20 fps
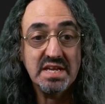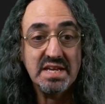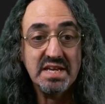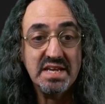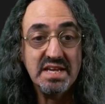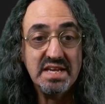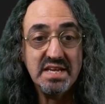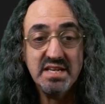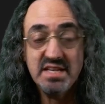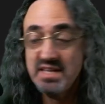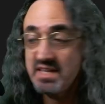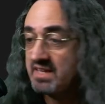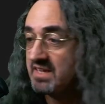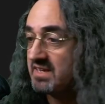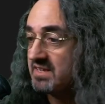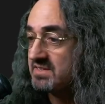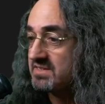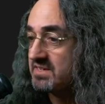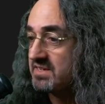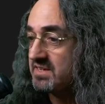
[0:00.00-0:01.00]

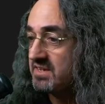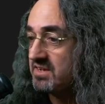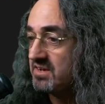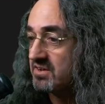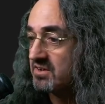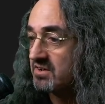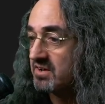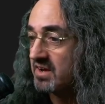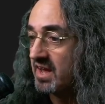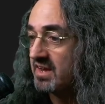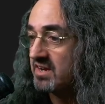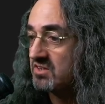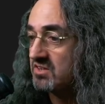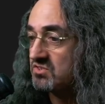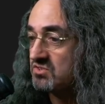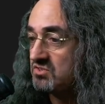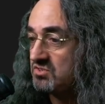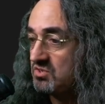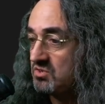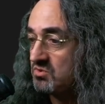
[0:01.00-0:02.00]
here and
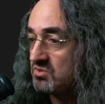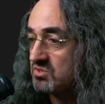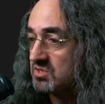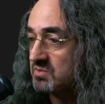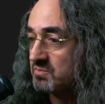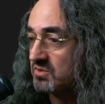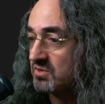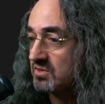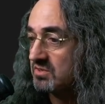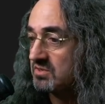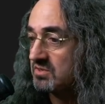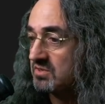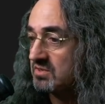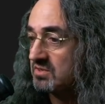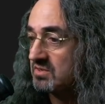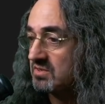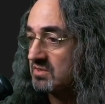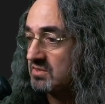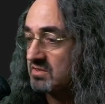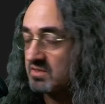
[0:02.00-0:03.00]
it's usable
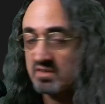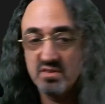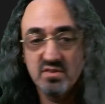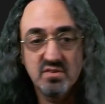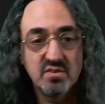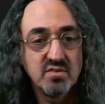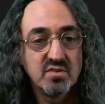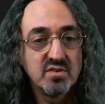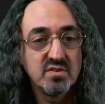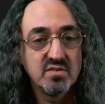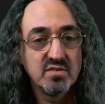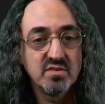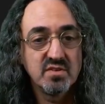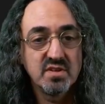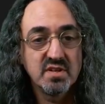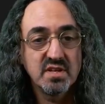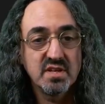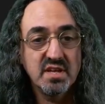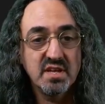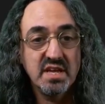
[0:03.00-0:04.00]

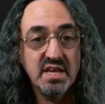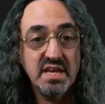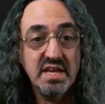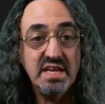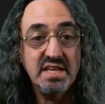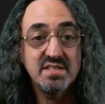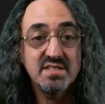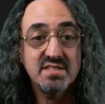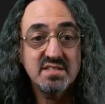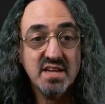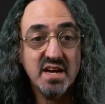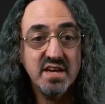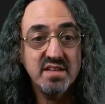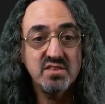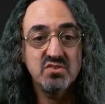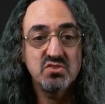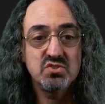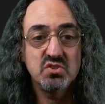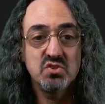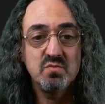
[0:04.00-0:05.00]
inside
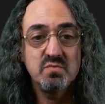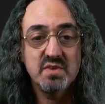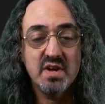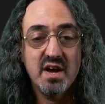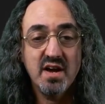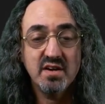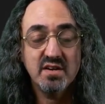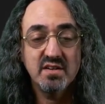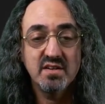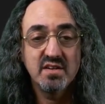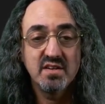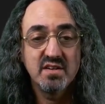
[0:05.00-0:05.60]
the Zoom Doc.